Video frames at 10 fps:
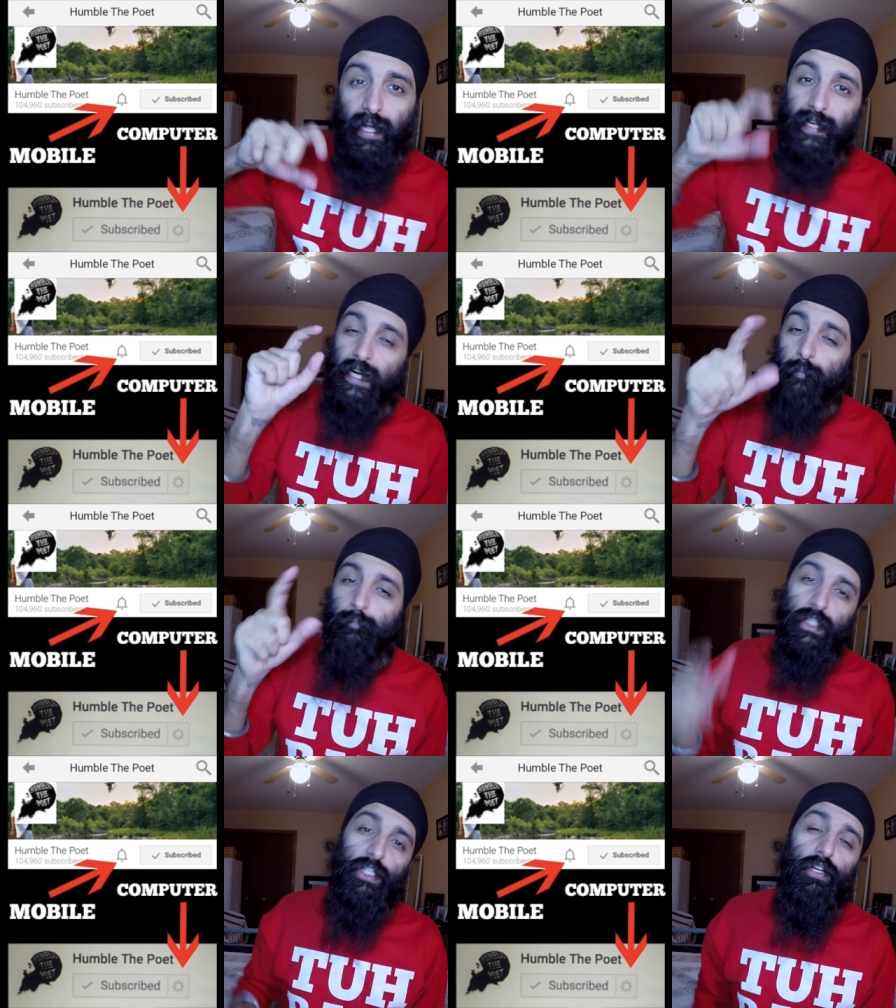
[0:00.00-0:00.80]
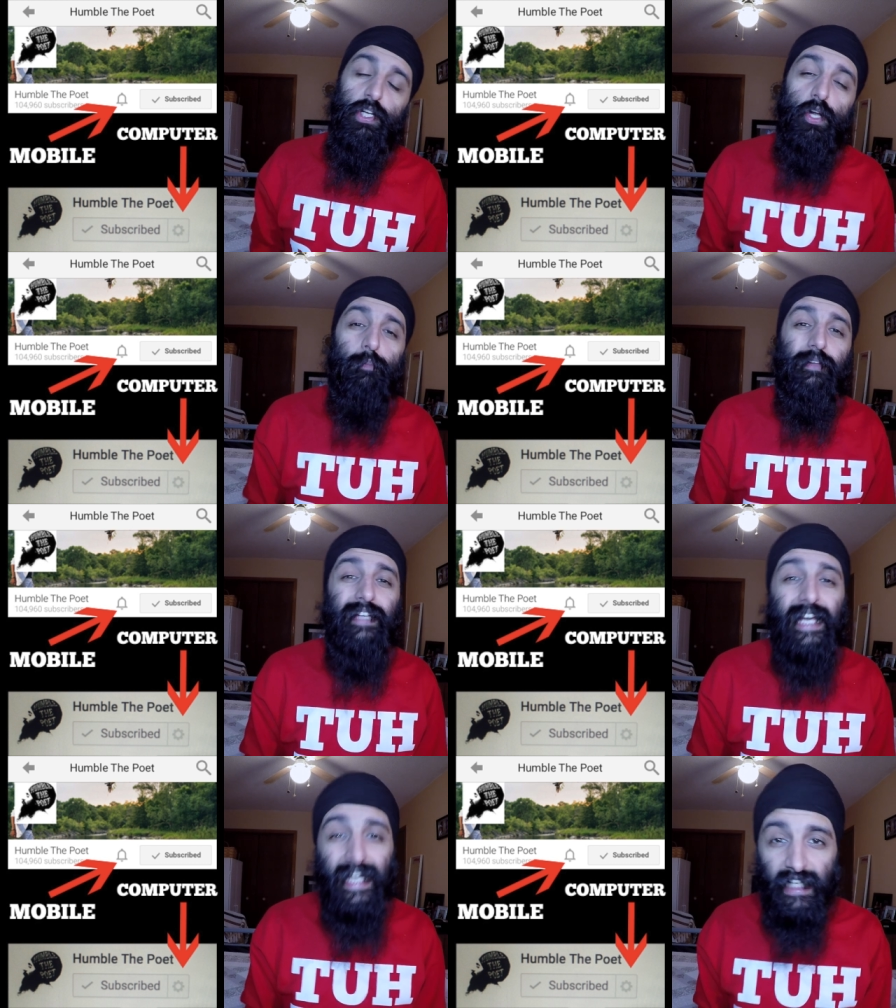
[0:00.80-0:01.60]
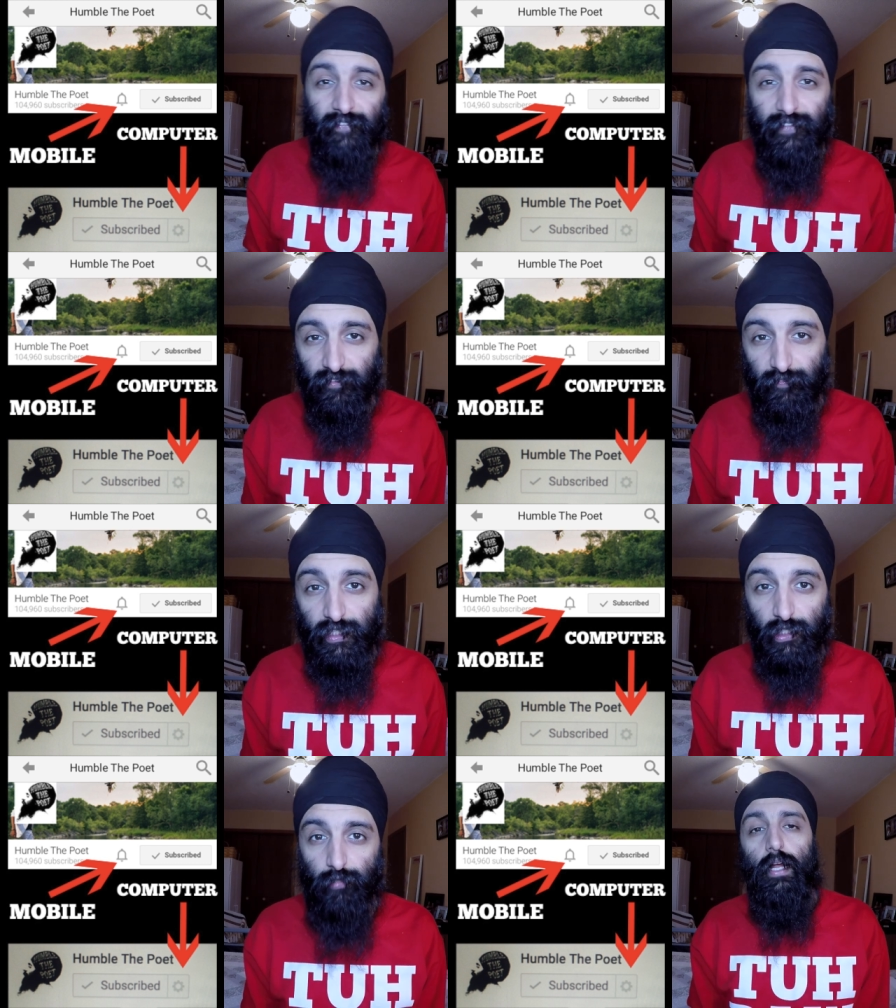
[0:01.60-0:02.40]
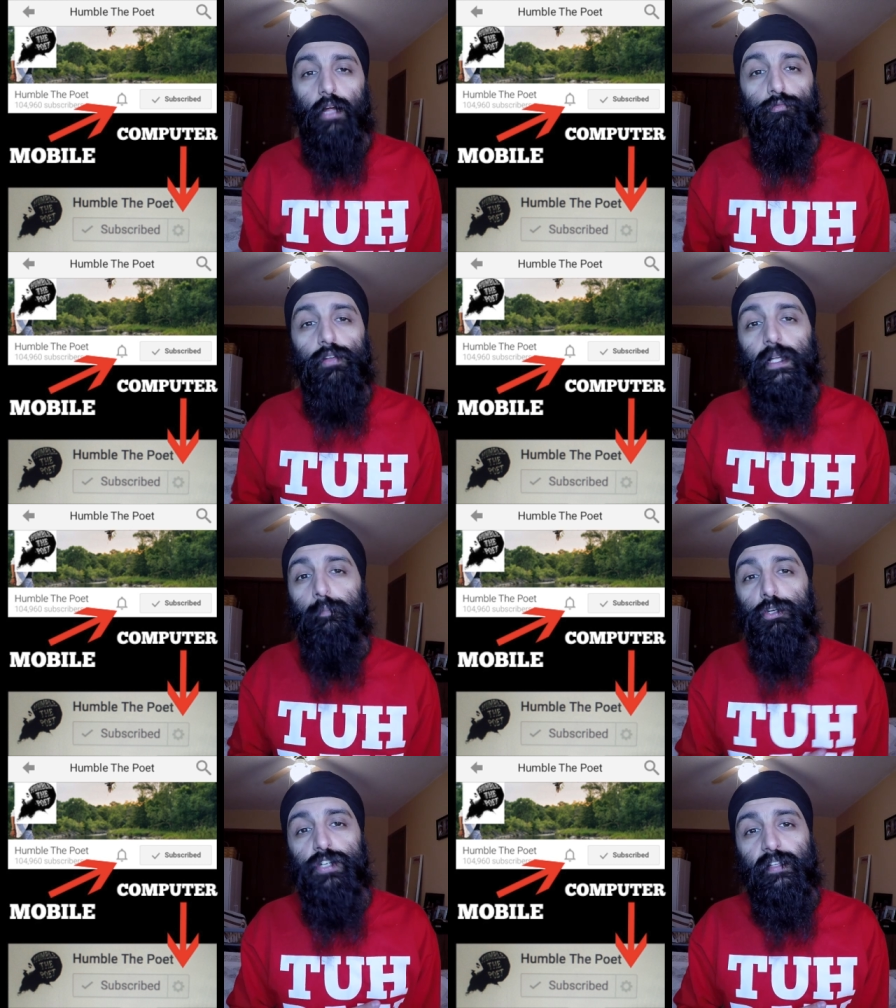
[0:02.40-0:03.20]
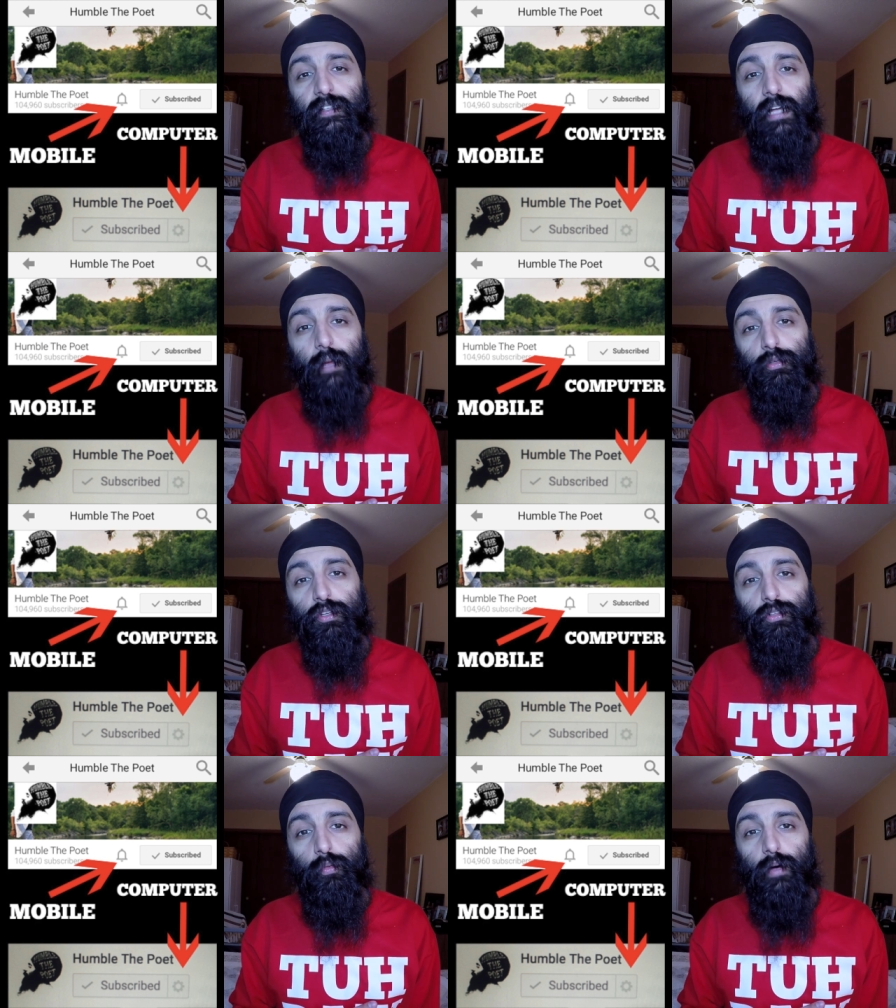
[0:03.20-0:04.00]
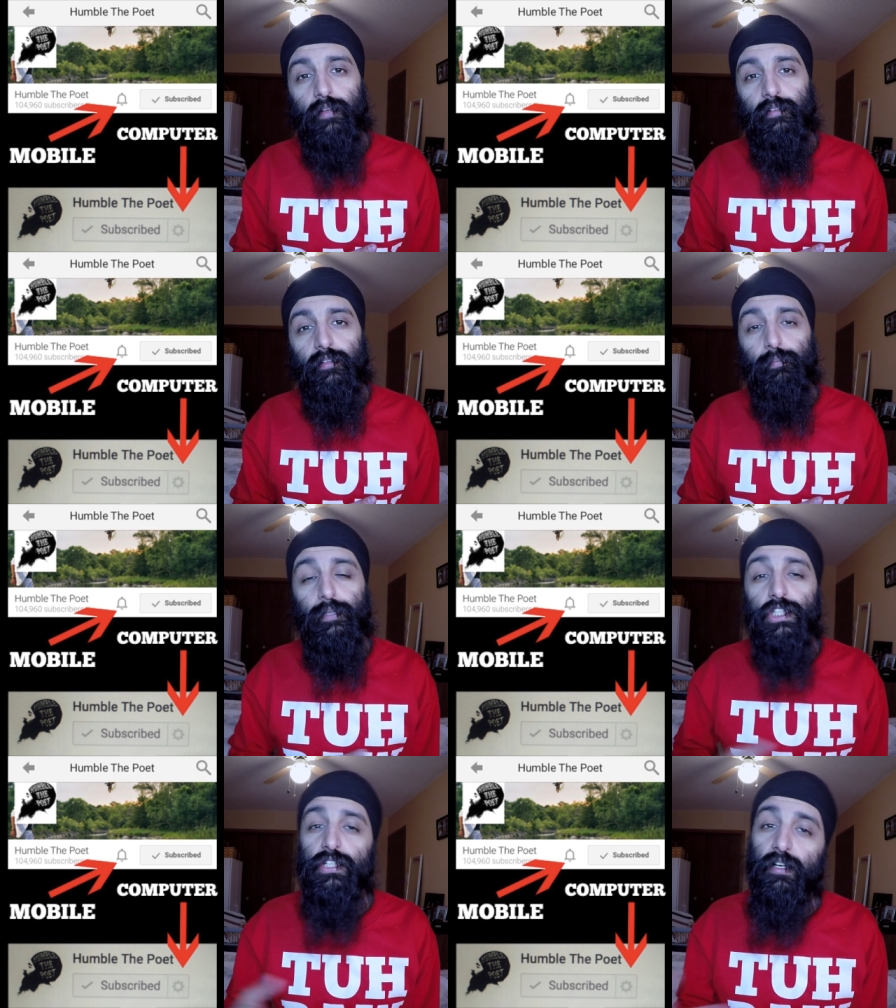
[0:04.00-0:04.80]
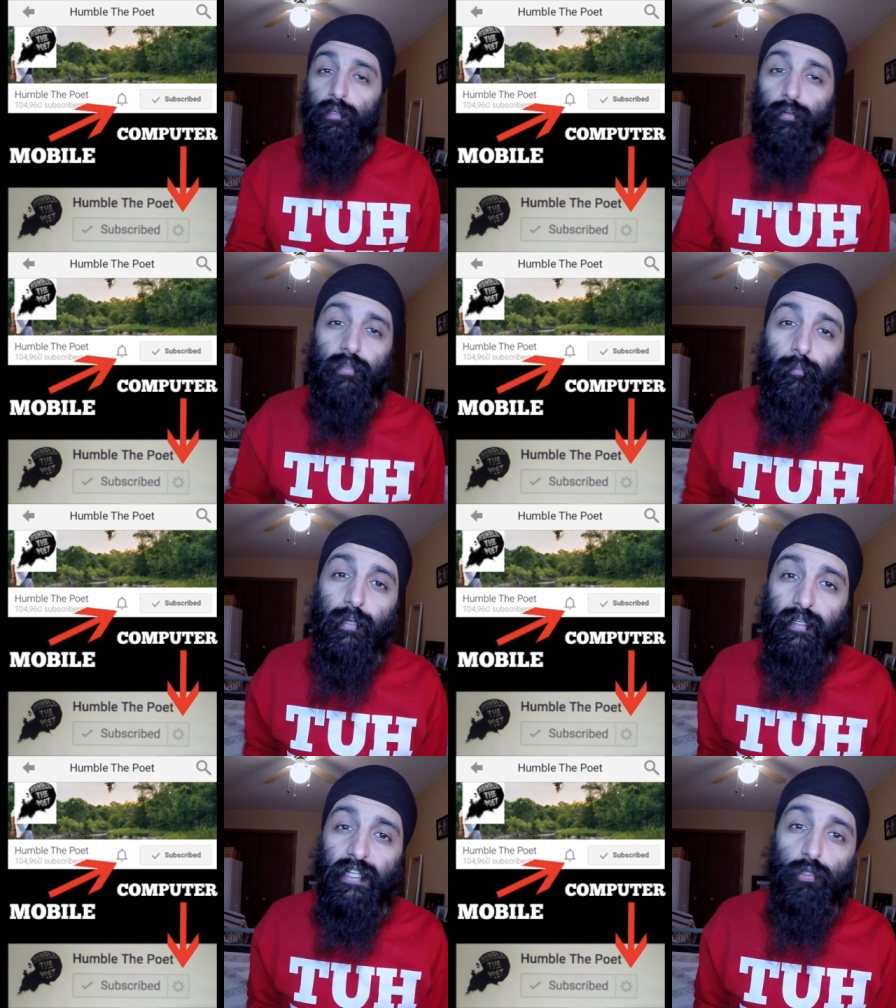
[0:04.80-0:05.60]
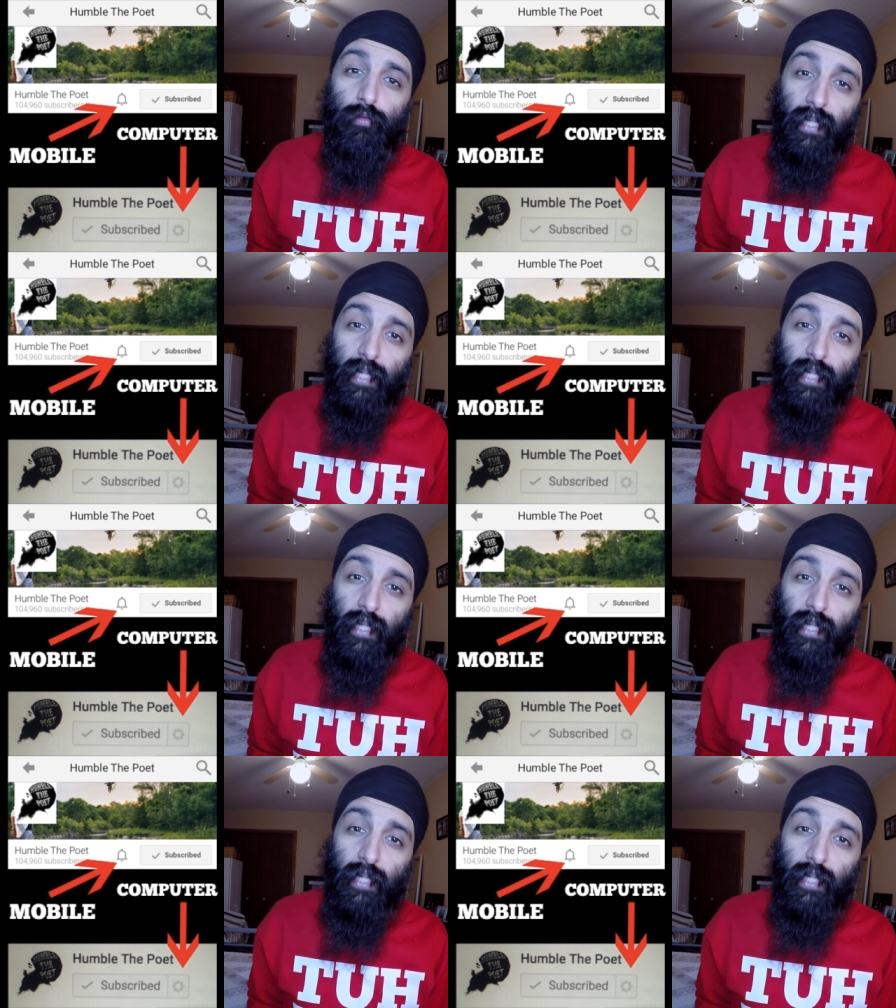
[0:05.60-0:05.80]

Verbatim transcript: And that'll make sure you don't miss any of these videos. I really appreciate the time you took to watch this. Please share this with somebody that you